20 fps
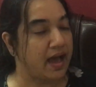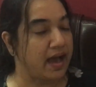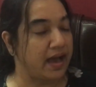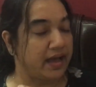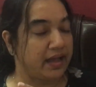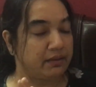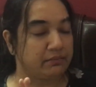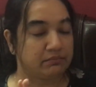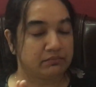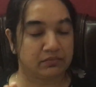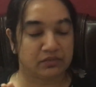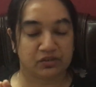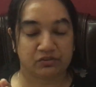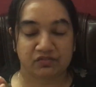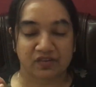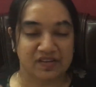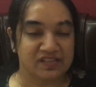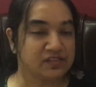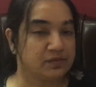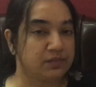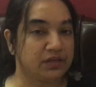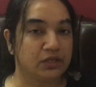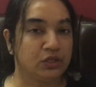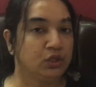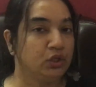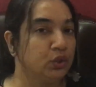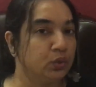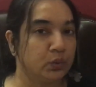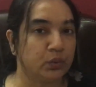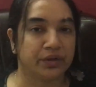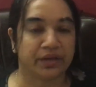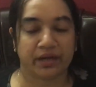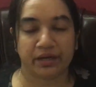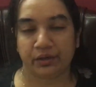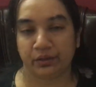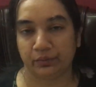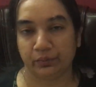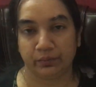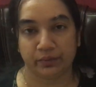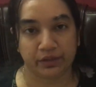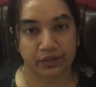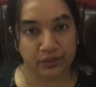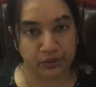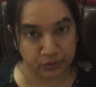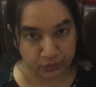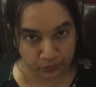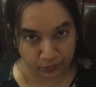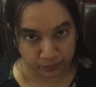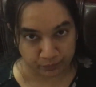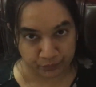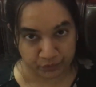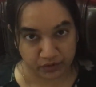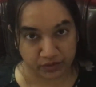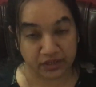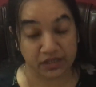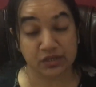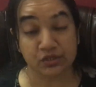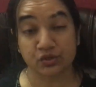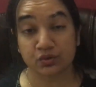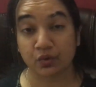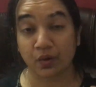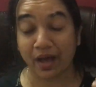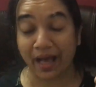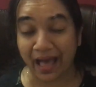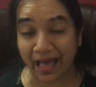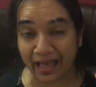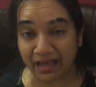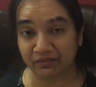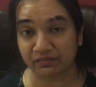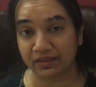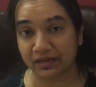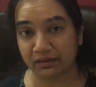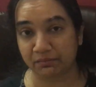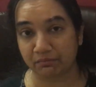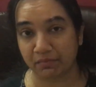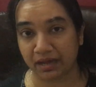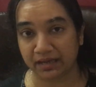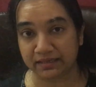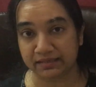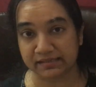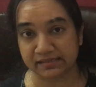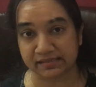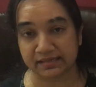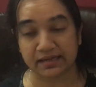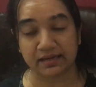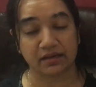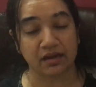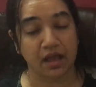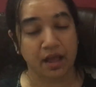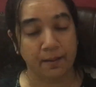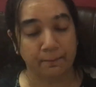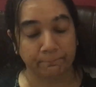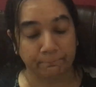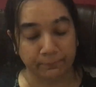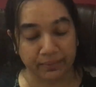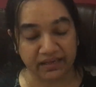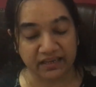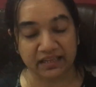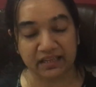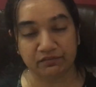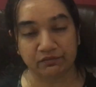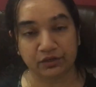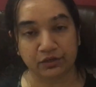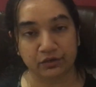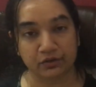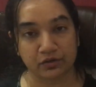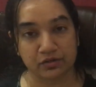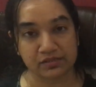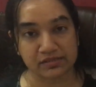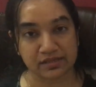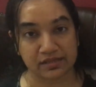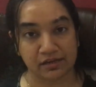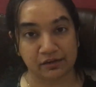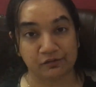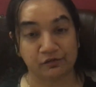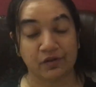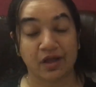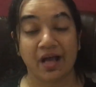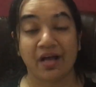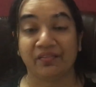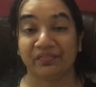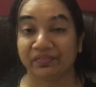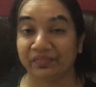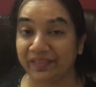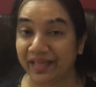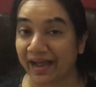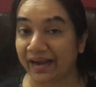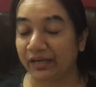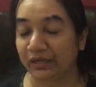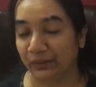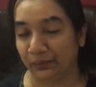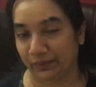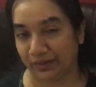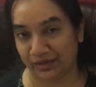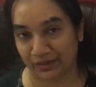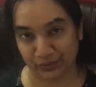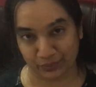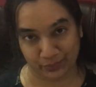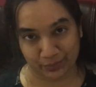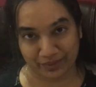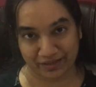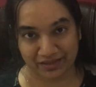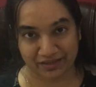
I am, trust me, you can do it too. Okay, so have that mindset, believe in yourself that you can do